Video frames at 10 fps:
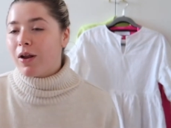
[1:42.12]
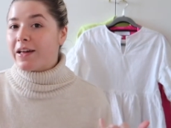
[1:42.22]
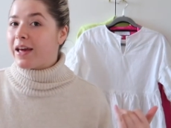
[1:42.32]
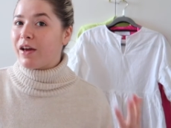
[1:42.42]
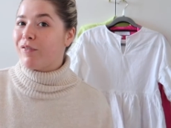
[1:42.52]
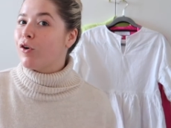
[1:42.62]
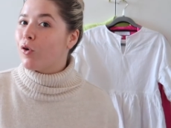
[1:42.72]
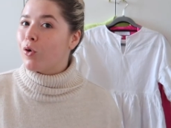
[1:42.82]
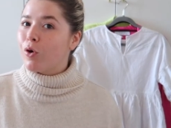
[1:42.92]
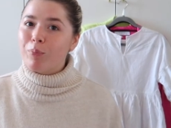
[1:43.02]
like if
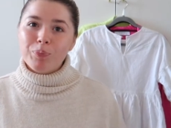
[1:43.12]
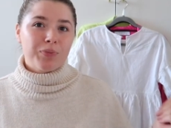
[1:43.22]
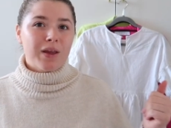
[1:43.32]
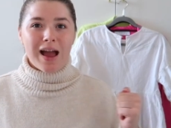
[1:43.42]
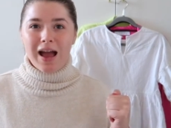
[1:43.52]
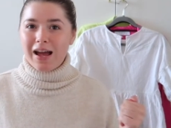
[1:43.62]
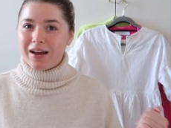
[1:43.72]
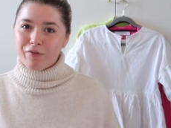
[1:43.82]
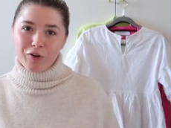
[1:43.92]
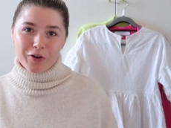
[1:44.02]
you're
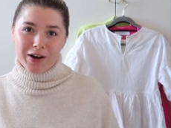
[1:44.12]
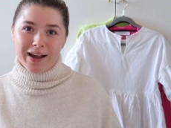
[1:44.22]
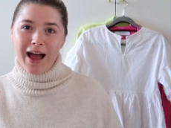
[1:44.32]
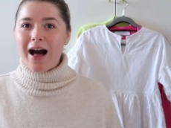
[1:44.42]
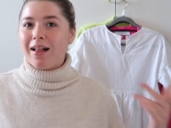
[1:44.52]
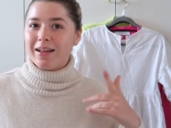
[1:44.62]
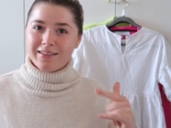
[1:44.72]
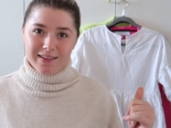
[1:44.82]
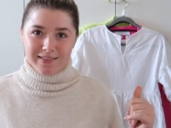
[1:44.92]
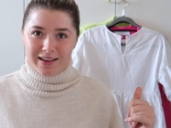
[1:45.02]
a Florida gal, a
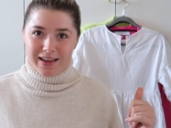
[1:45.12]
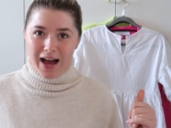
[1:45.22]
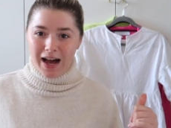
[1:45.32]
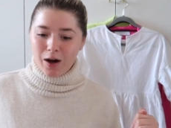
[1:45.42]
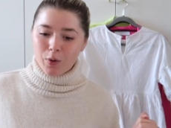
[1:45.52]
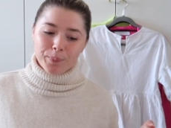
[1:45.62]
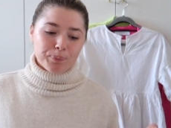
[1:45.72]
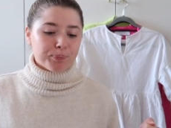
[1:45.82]
Disney gal,